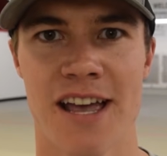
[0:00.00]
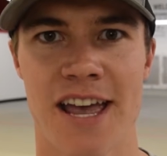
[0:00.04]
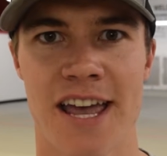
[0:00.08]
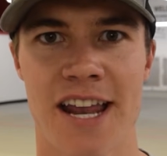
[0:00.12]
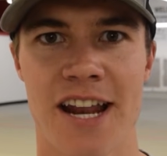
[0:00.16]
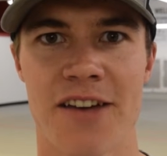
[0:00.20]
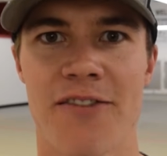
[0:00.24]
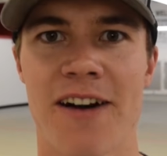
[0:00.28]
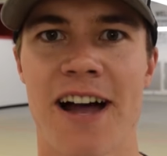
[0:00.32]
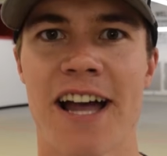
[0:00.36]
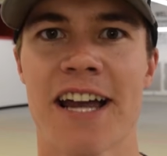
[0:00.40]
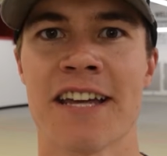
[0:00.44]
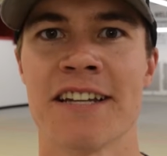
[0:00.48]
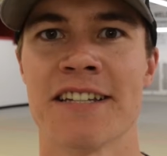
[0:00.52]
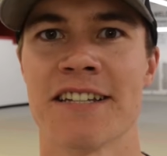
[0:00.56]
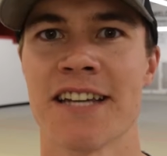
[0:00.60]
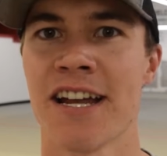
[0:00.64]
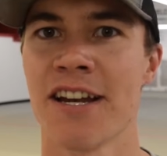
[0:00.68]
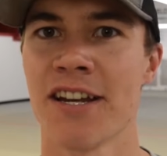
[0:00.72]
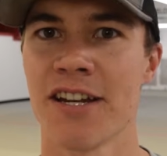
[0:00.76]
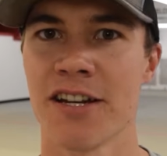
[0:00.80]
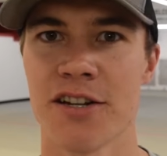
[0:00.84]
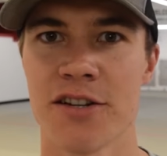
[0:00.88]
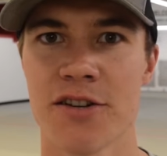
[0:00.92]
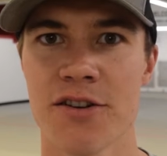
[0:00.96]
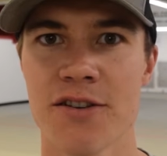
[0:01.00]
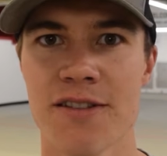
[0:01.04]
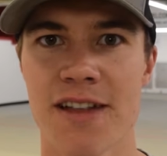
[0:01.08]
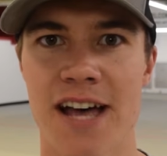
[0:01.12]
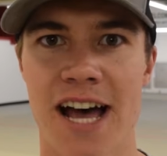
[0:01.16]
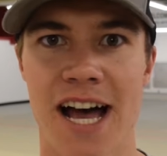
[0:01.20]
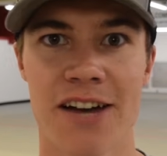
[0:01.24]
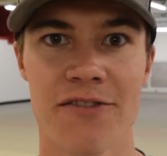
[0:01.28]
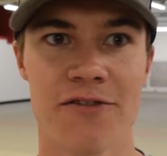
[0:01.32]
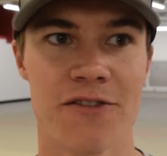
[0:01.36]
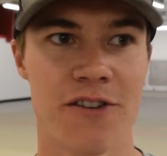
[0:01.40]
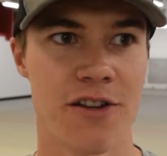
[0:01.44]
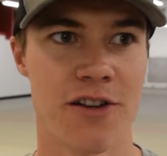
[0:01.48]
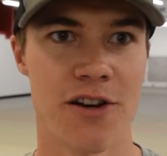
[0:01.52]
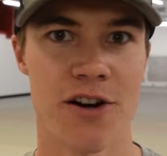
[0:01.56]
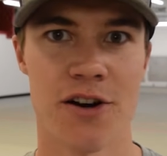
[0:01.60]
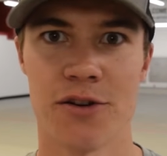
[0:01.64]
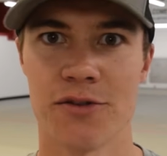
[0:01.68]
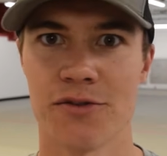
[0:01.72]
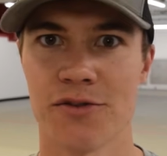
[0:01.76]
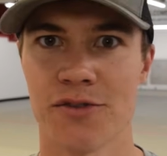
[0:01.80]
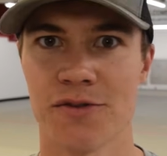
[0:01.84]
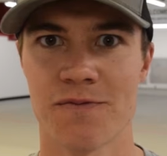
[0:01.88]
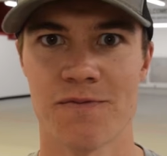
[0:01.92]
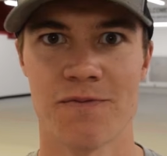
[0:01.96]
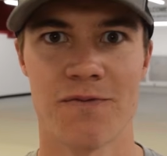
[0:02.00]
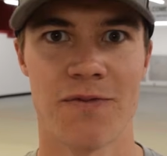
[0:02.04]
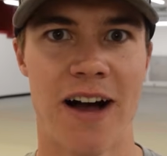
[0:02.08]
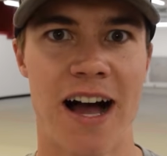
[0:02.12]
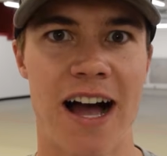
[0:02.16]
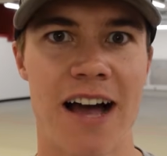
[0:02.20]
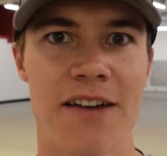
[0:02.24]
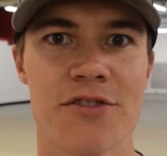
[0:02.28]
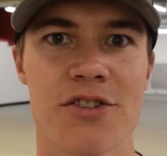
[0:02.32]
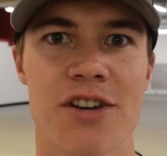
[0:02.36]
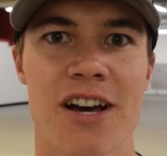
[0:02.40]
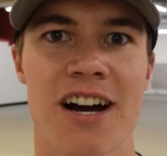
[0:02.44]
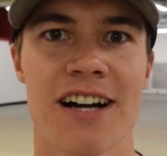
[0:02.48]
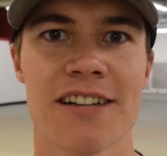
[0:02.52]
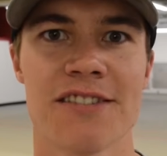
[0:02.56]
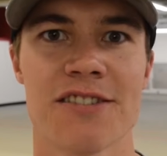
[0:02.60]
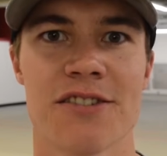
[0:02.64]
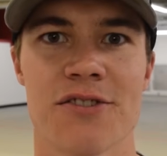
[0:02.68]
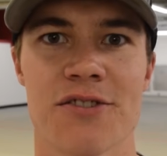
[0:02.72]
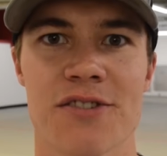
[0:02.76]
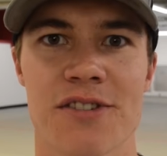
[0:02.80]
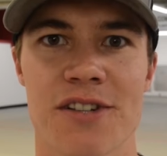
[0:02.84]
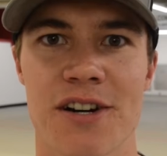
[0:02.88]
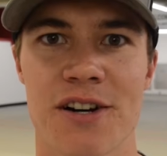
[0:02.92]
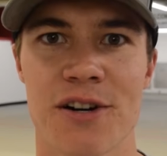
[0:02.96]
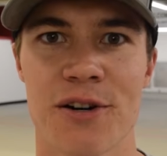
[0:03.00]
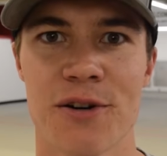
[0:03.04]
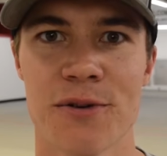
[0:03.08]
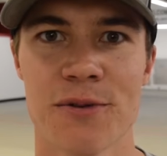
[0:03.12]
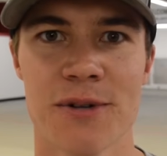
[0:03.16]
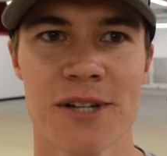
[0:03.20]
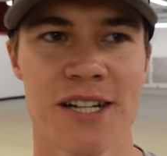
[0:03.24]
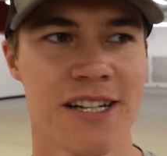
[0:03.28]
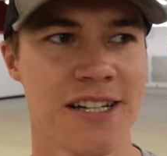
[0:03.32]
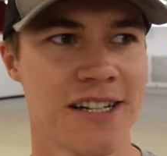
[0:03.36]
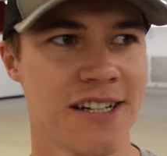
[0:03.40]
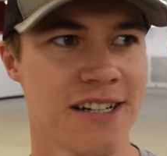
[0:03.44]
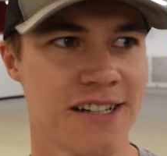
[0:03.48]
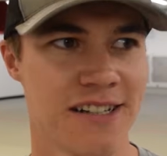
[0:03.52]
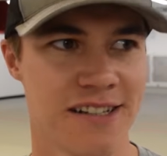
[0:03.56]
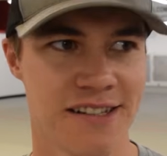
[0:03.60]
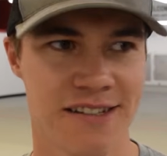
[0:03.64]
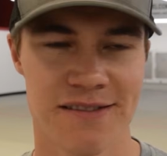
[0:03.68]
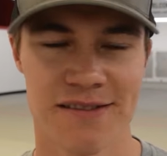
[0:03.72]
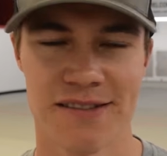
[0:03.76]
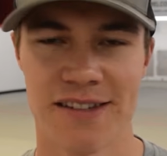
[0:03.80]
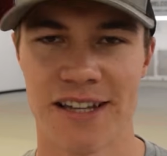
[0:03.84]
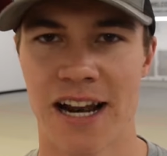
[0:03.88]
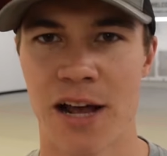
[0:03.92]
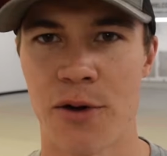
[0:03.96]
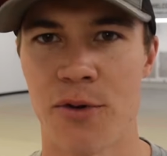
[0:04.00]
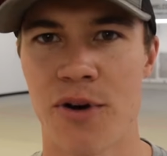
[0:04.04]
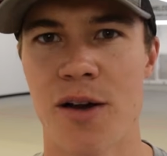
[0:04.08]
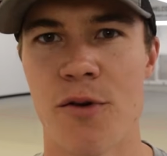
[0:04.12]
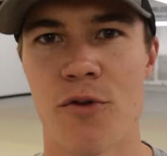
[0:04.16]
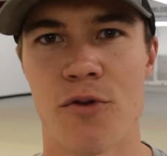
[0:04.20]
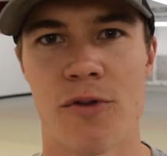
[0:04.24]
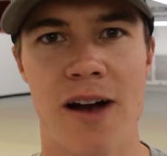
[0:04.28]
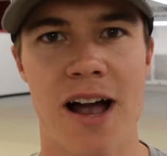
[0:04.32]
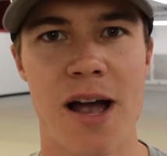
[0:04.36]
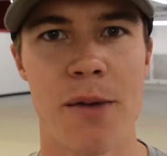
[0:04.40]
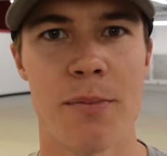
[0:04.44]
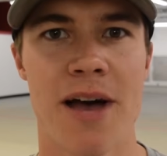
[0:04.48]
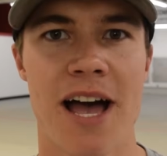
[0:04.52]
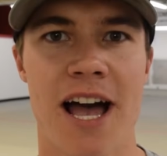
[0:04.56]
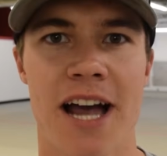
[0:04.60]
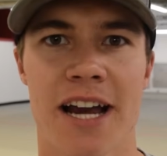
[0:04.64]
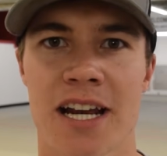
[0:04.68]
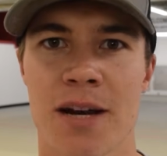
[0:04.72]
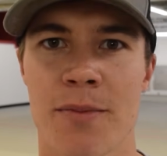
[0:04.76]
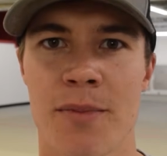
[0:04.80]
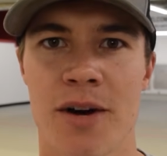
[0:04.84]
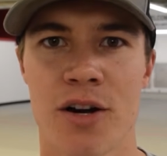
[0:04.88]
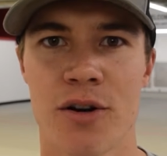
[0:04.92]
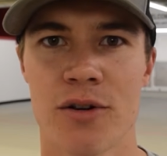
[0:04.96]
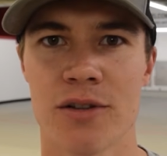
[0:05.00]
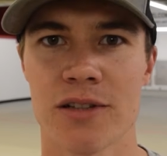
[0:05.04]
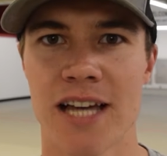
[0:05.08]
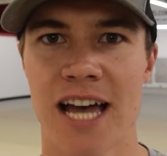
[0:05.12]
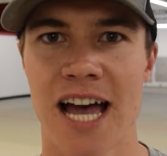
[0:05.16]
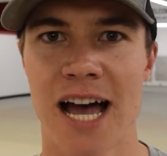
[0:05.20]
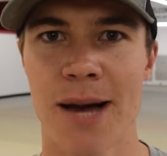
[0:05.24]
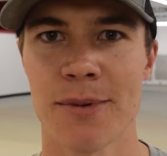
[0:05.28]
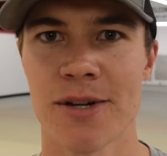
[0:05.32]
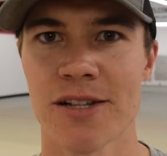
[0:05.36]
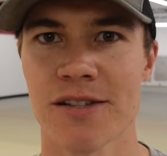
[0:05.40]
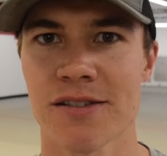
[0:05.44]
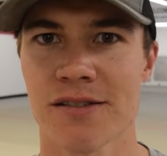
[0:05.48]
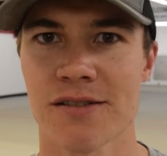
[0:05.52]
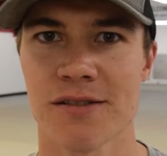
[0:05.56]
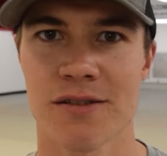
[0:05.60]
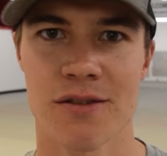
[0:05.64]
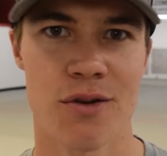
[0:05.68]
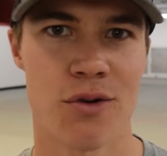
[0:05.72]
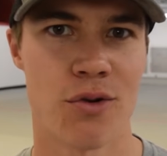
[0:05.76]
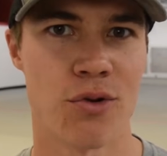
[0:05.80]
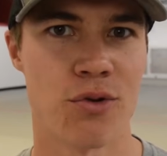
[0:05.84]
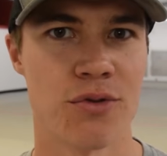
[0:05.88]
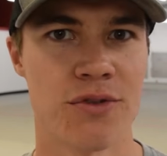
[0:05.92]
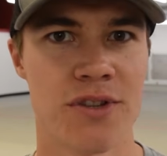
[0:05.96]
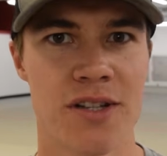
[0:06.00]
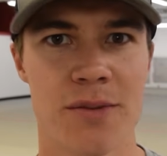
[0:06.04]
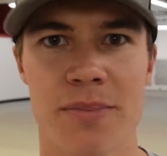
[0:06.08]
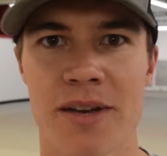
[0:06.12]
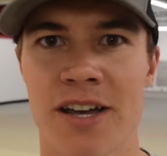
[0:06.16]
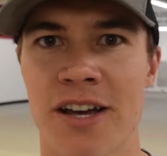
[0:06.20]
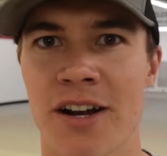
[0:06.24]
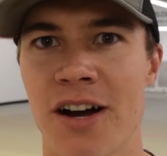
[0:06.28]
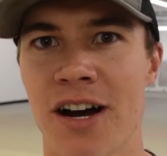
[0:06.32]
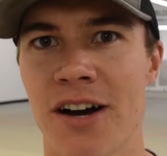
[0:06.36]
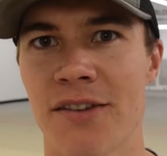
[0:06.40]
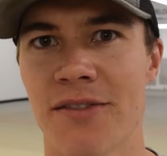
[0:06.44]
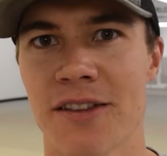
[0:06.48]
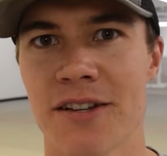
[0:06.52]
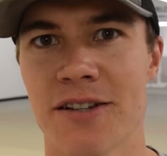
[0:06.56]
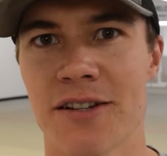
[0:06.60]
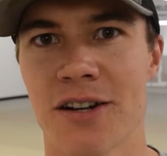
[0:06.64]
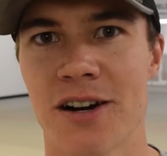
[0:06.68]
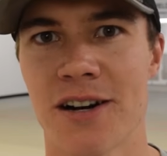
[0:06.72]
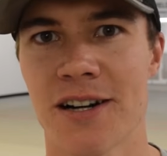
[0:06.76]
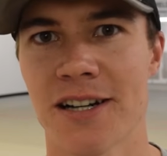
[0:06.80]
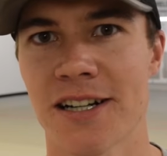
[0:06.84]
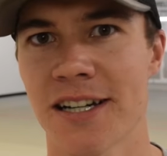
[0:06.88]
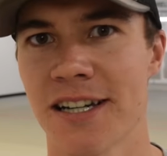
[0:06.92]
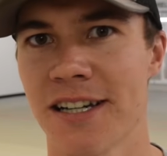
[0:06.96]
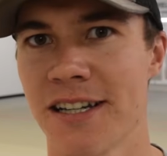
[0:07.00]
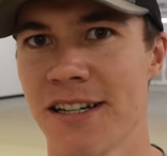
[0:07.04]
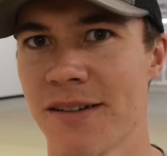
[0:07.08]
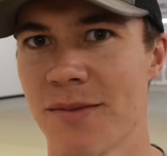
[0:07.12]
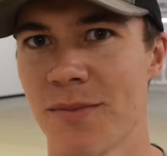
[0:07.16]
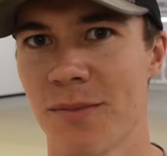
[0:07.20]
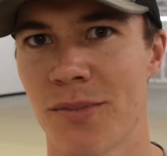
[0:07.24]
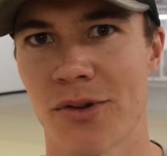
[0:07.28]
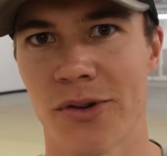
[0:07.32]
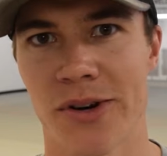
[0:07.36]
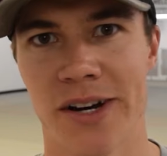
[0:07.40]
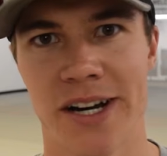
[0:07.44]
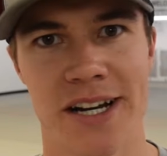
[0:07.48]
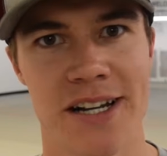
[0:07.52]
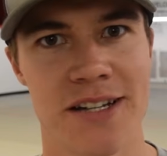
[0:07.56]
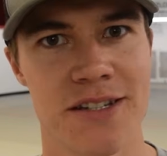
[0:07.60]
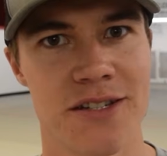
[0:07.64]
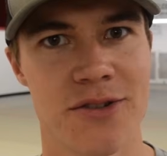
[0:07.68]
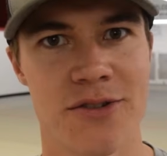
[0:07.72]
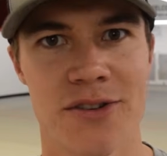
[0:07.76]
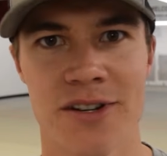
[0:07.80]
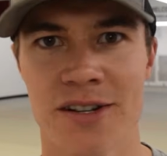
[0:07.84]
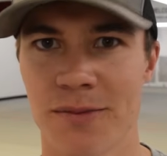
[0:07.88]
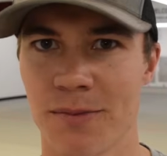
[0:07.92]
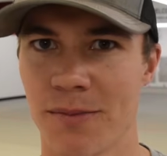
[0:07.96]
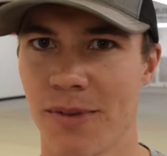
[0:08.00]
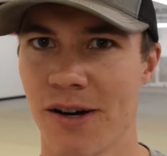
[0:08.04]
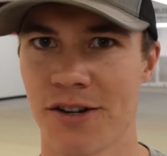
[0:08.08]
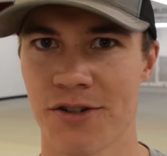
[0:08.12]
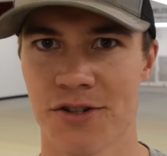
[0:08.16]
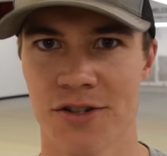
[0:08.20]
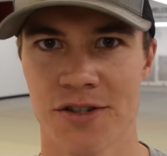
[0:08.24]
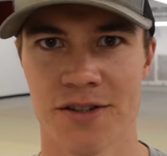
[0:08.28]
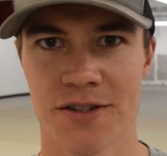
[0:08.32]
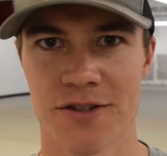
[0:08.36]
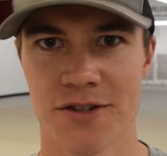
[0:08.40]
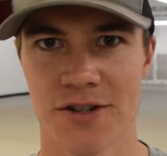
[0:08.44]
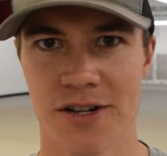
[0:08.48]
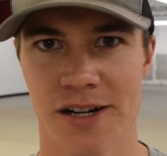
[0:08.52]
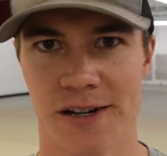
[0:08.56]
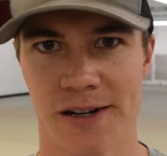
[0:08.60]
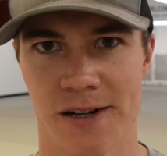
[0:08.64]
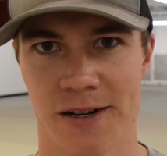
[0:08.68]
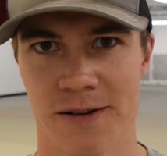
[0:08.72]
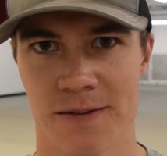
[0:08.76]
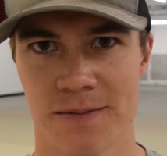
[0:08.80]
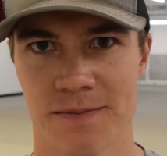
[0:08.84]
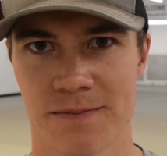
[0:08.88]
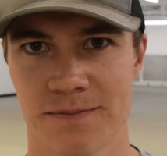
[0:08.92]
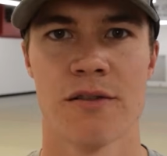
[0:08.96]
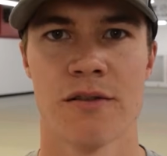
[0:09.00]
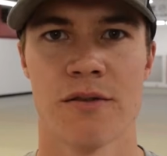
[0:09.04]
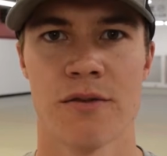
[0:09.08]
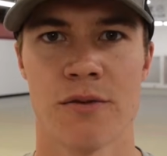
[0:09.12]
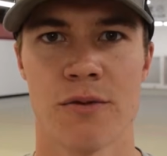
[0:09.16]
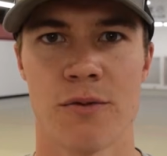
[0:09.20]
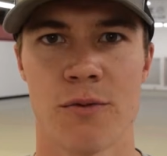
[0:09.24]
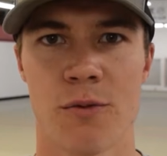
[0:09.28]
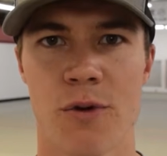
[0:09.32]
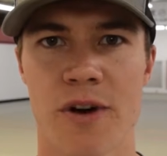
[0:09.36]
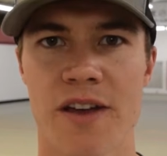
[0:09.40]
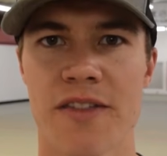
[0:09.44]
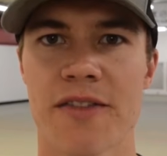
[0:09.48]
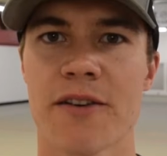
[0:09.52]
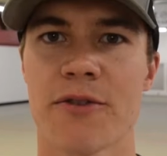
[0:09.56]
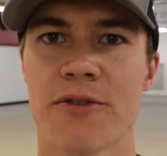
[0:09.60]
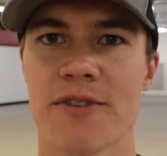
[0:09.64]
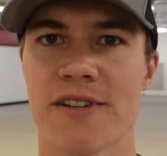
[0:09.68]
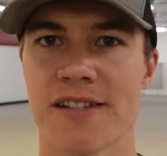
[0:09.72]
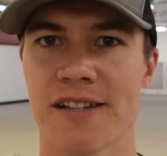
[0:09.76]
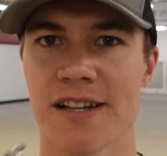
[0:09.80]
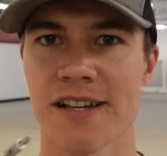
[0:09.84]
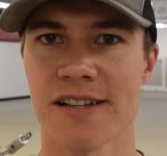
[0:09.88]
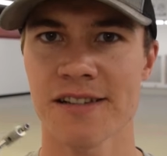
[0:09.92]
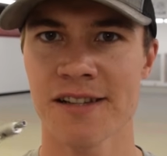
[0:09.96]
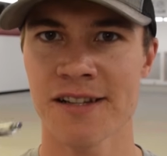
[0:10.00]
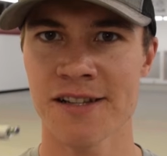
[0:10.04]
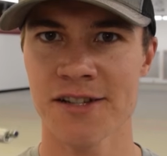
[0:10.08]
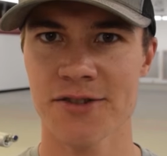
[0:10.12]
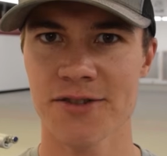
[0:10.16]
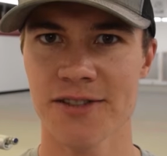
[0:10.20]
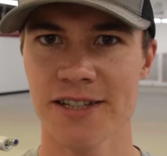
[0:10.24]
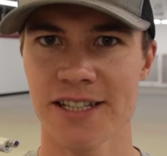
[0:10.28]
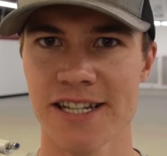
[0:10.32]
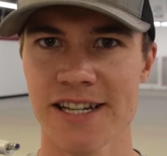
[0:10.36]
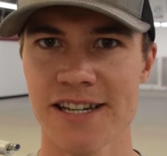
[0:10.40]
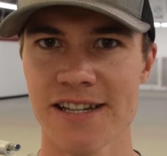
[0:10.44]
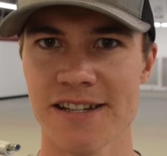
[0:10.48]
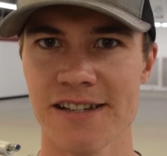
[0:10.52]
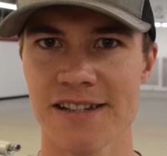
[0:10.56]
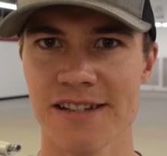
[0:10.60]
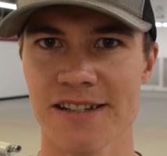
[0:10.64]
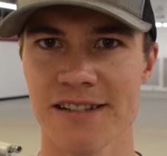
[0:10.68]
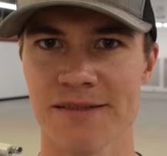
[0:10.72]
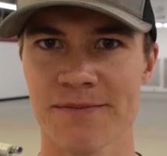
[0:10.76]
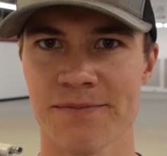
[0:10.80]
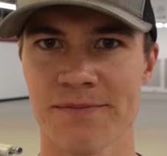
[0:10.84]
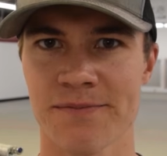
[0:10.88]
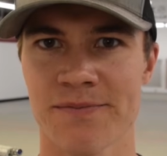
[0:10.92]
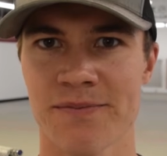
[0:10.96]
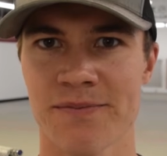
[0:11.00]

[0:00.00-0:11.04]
And if I continued to do that for those 5 shots or so, then I went right back into my old habits, holding the pin off the target, bringing it to it, and punching the trigger. With the resistance release,